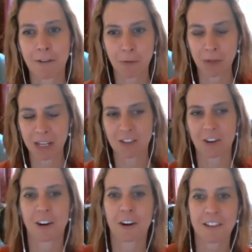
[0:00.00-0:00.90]
and we can
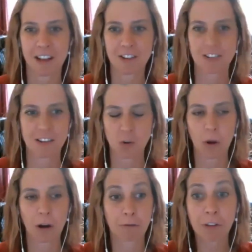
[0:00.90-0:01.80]
turn our attention to
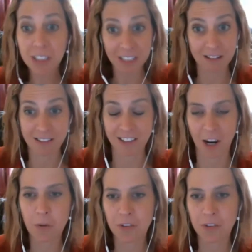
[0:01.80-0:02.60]
where it really needs to go,